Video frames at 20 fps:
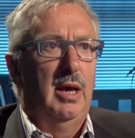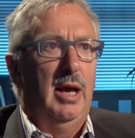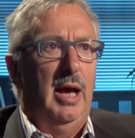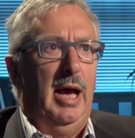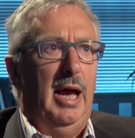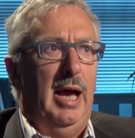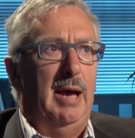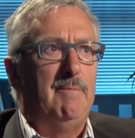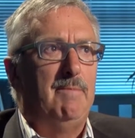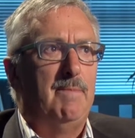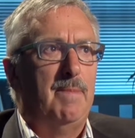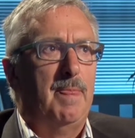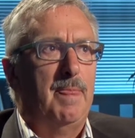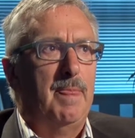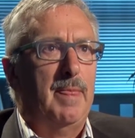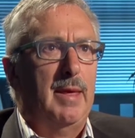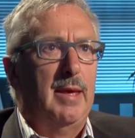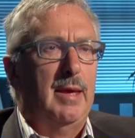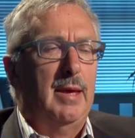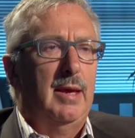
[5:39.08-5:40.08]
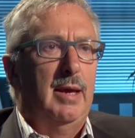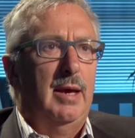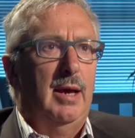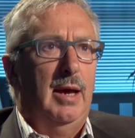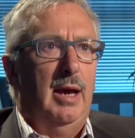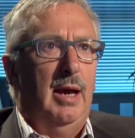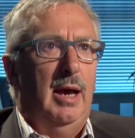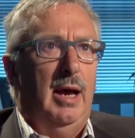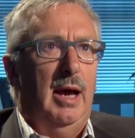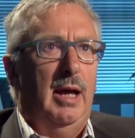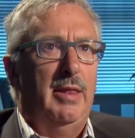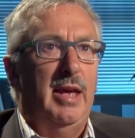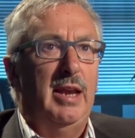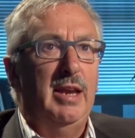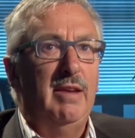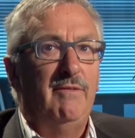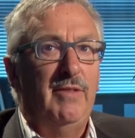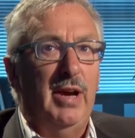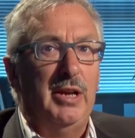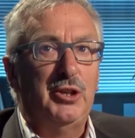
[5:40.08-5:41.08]
And then
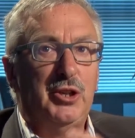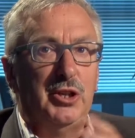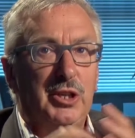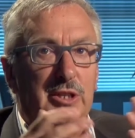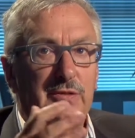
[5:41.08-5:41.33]
invention